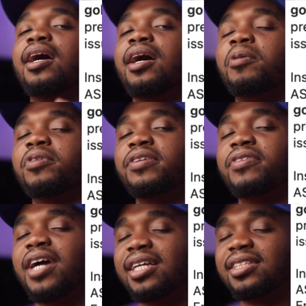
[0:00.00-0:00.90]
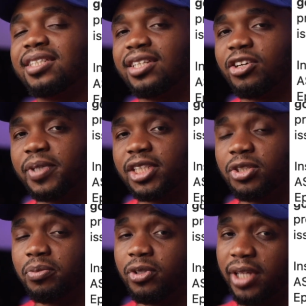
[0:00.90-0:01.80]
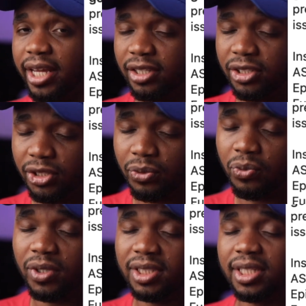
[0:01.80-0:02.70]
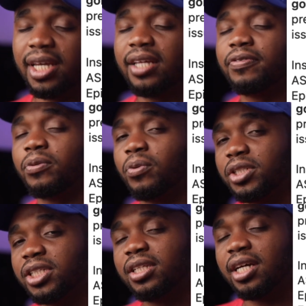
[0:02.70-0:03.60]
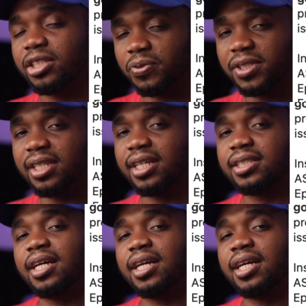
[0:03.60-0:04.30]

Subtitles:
Leave your answers in the comment section below. Thank you once again for watching. Until we see you next